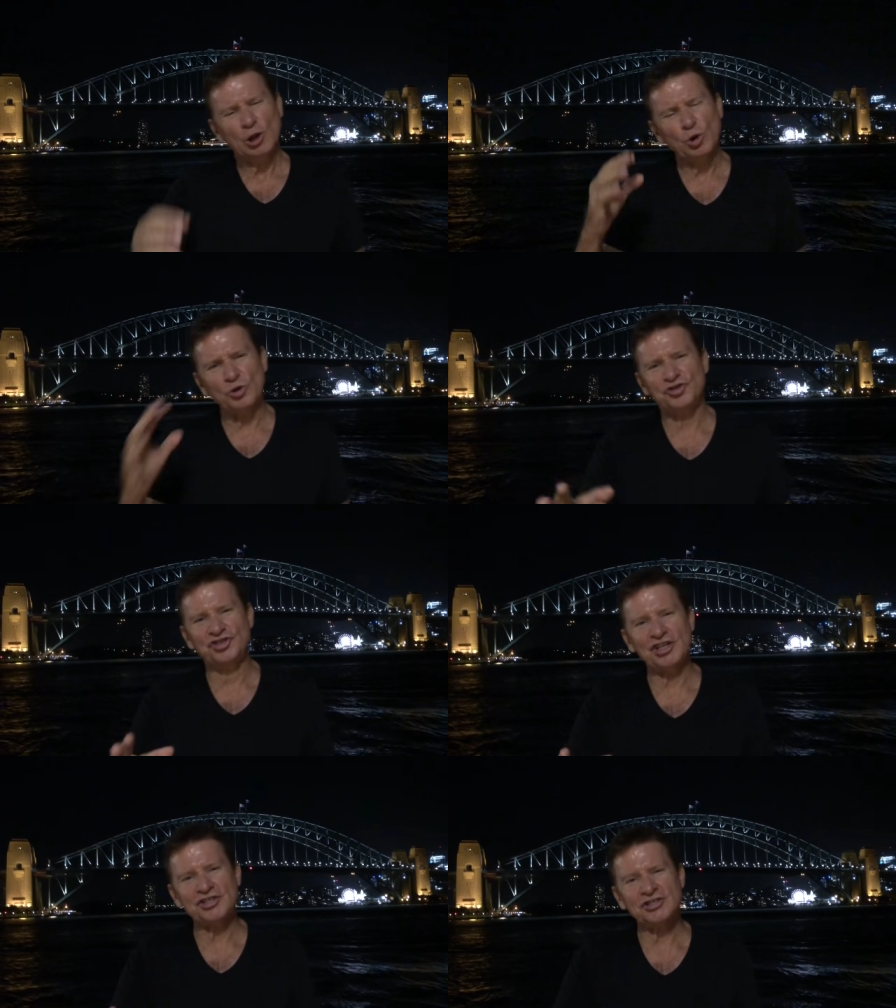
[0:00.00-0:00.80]
Lord
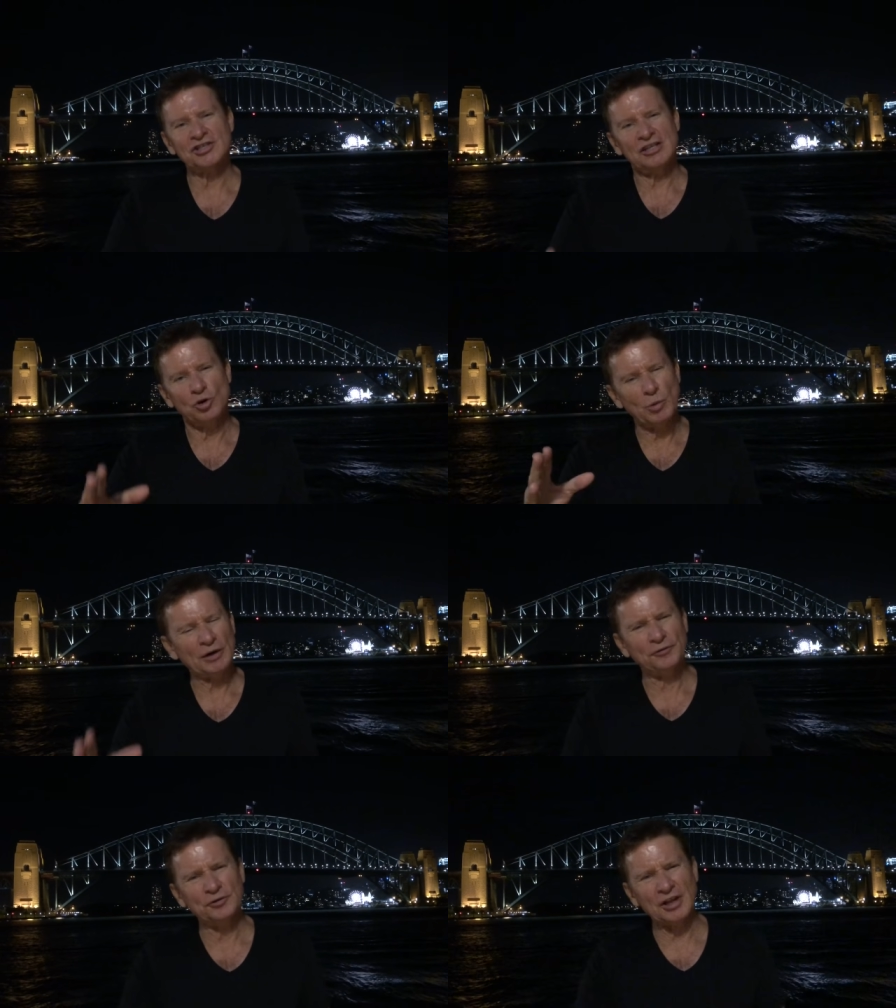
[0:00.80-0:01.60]
Jesus, in your
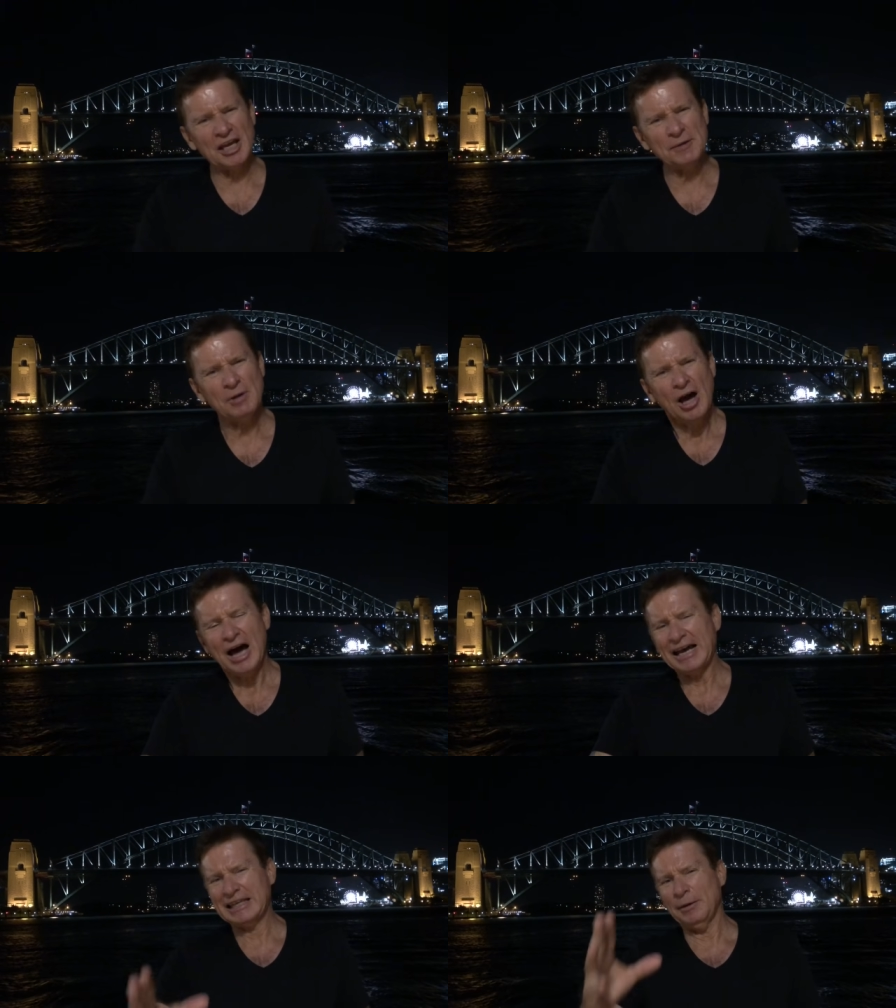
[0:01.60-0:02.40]
wonderful name,
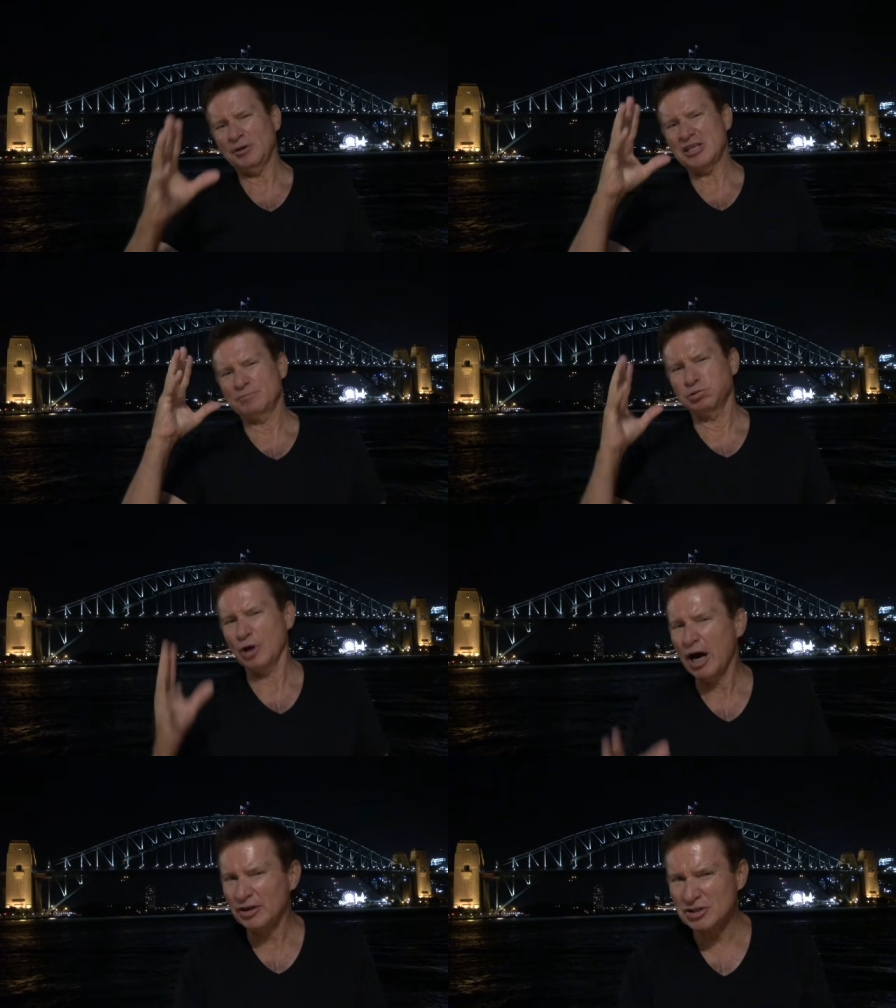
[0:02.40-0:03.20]
I come against
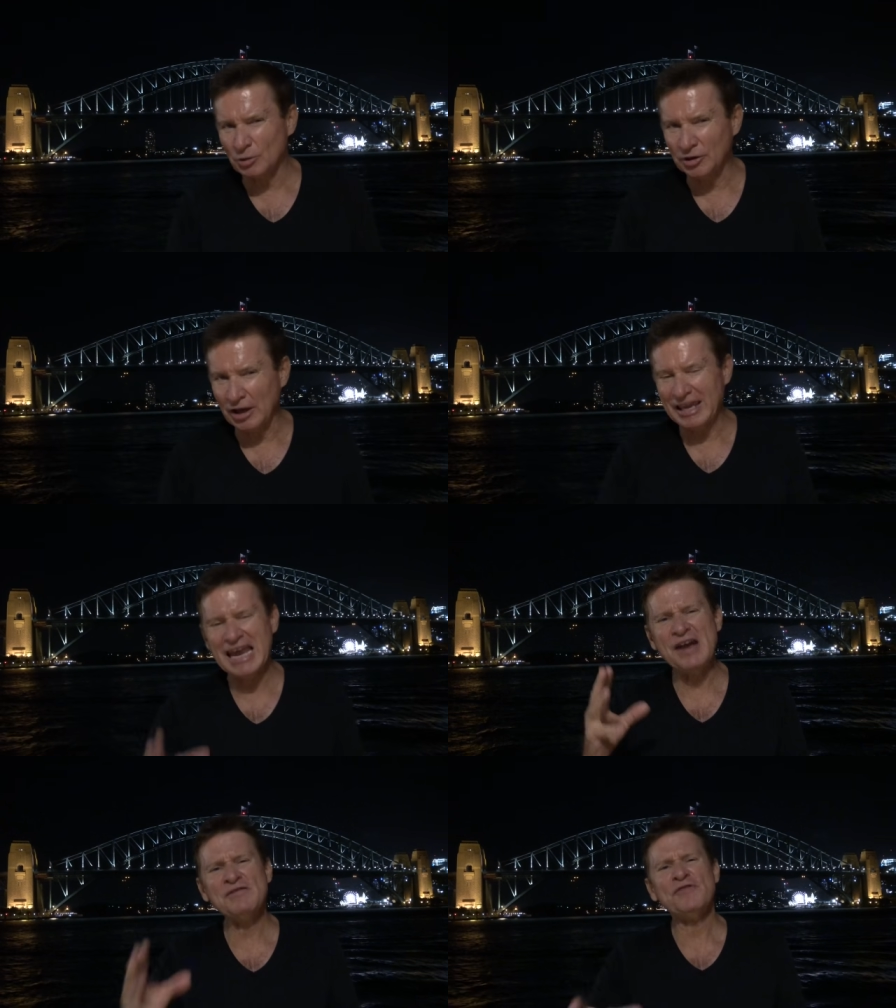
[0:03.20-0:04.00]
blindness right now,
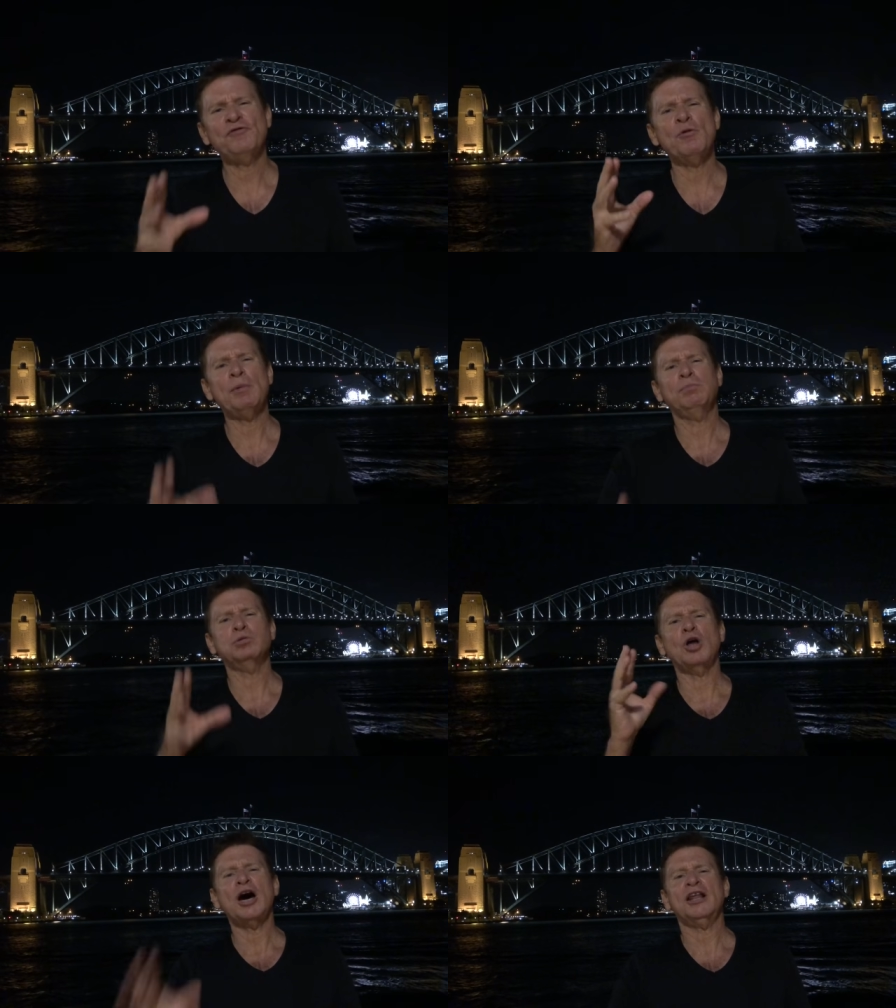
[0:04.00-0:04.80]
every form of
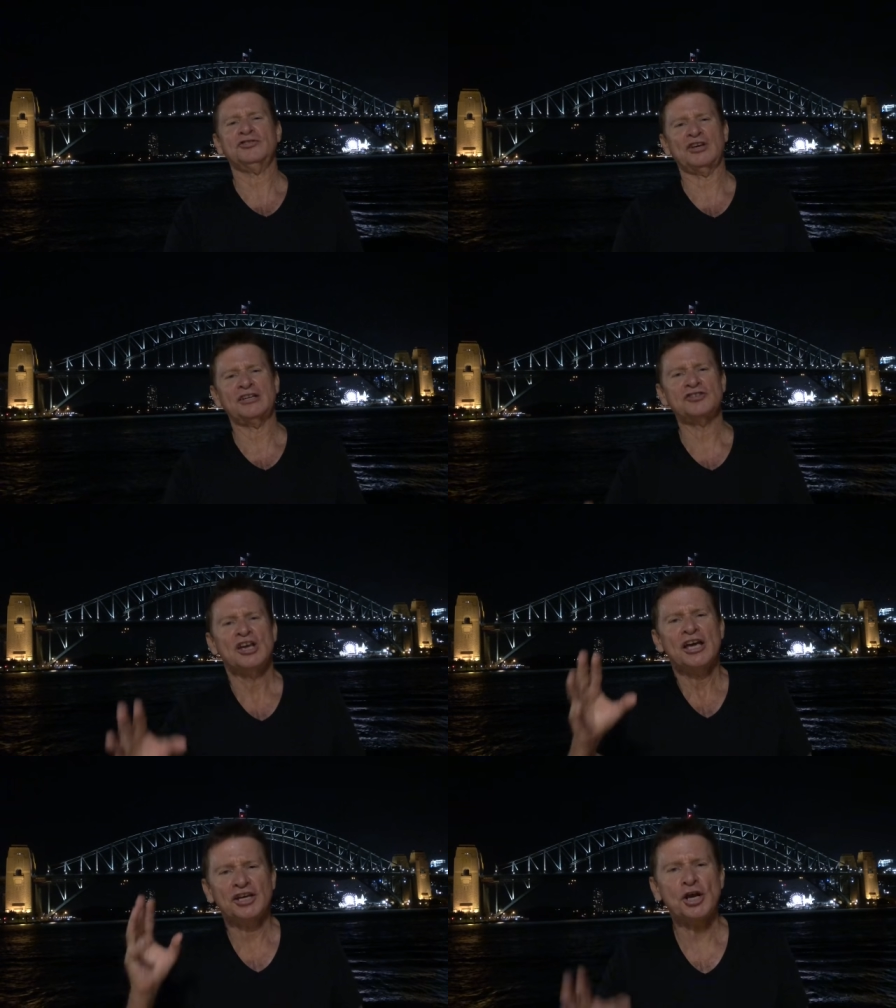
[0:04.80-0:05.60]
blindness, against
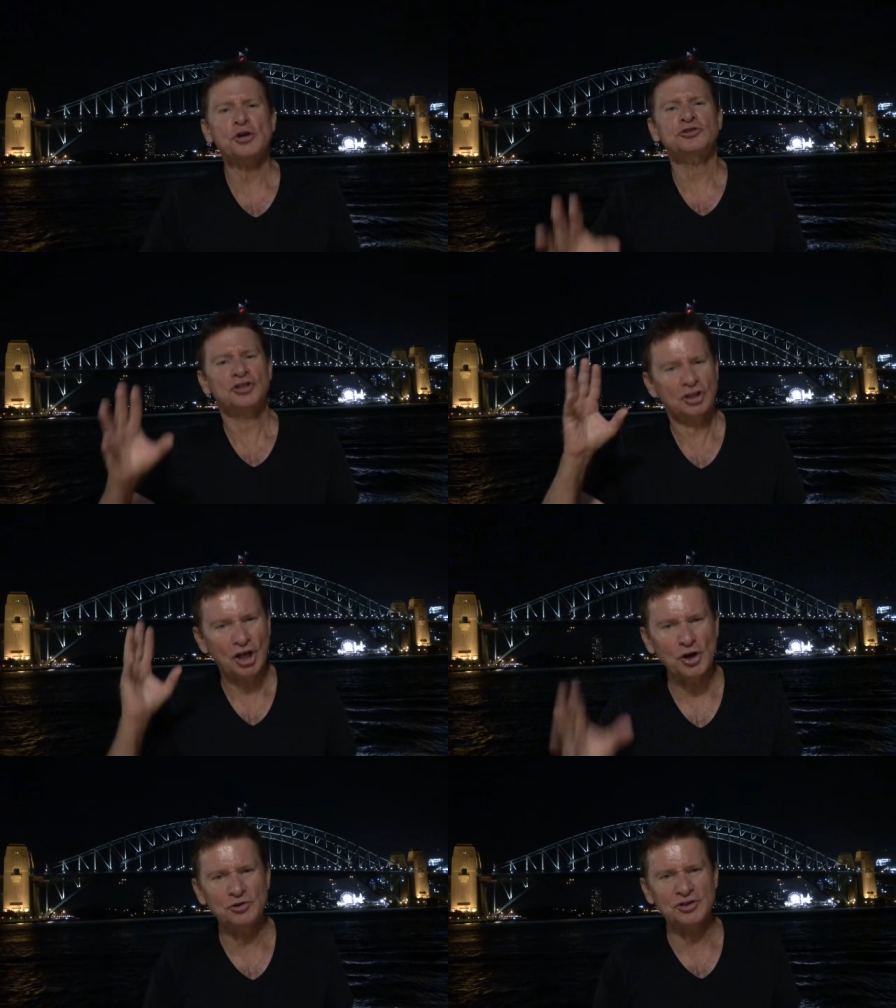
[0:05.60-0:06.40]

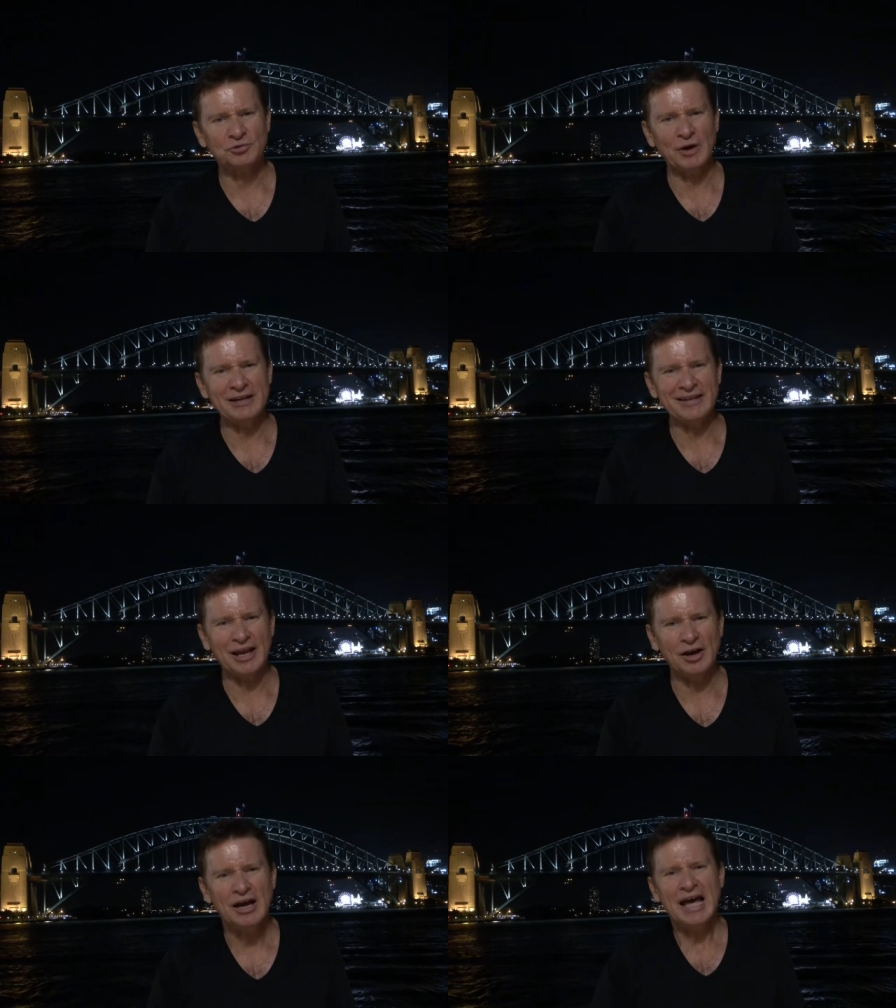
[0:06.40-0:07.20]
keratoconus right
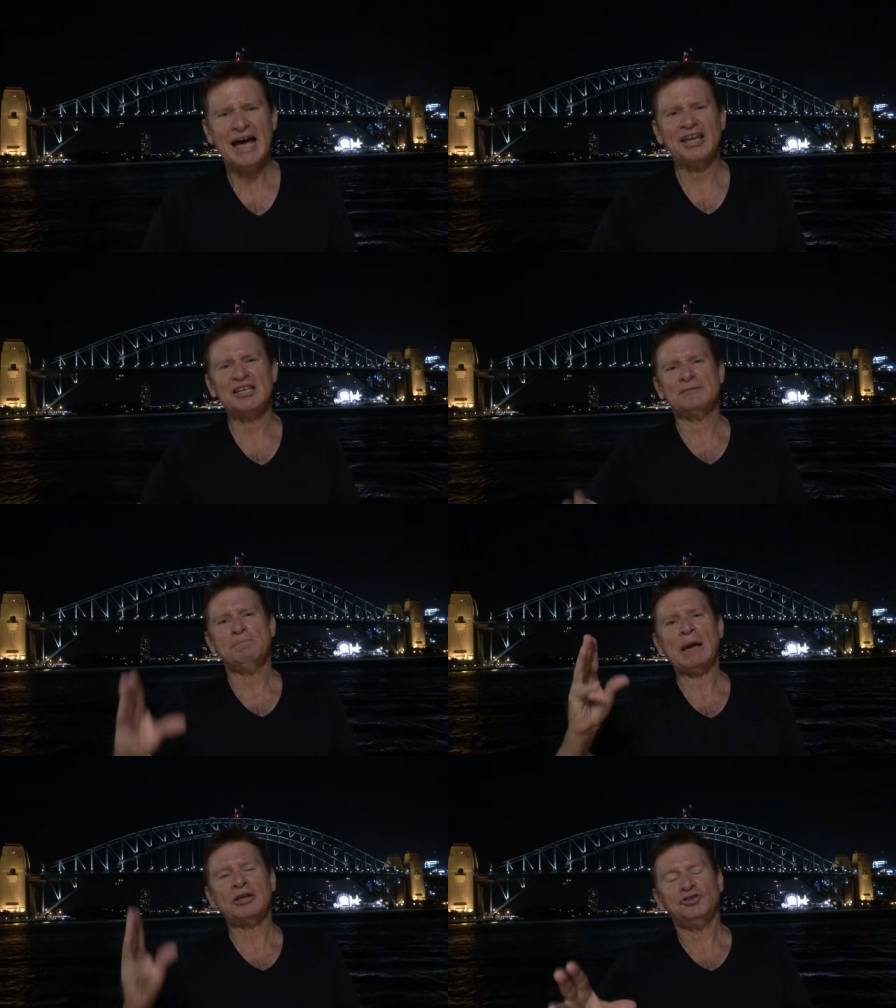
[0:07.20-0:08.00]
now, against
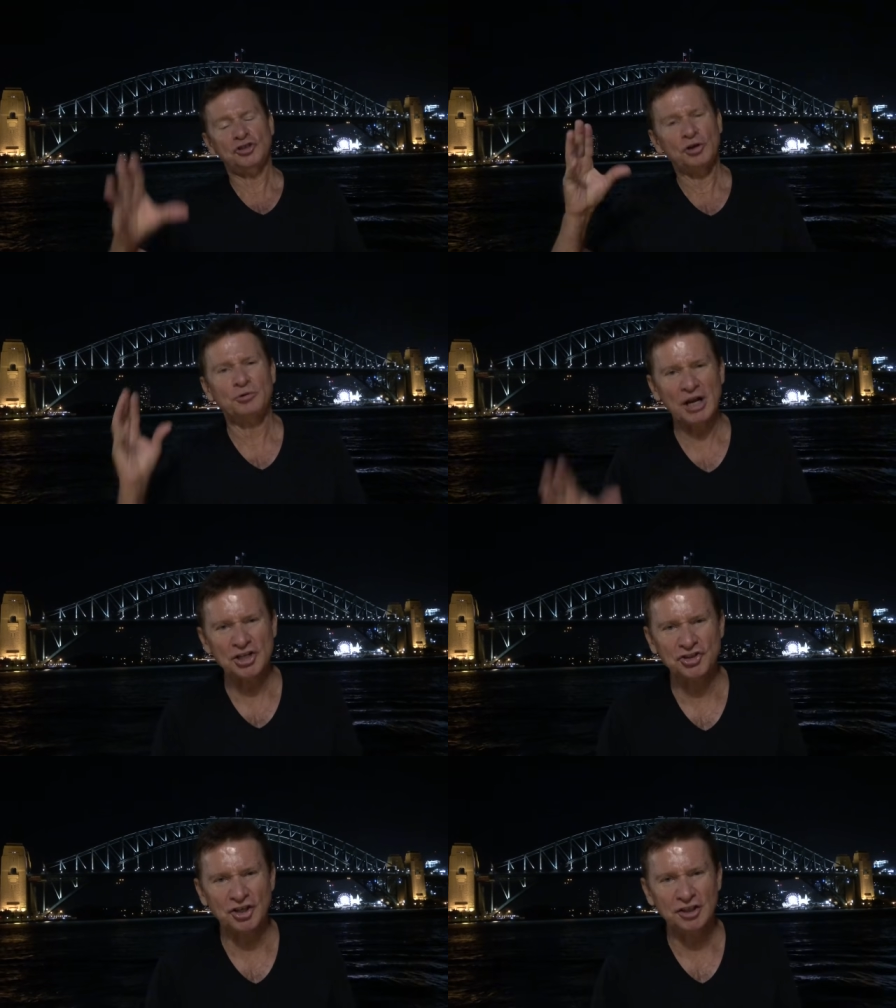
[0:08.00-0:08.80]
macular
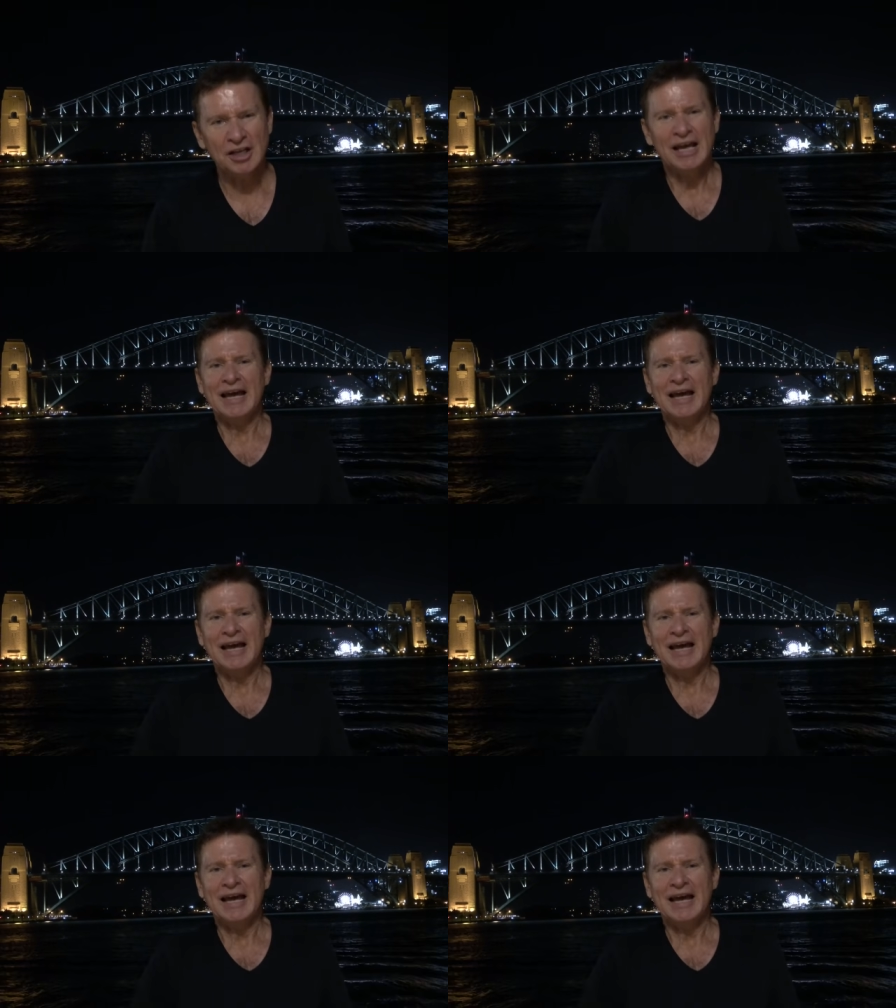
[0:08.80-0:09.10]
degeneration,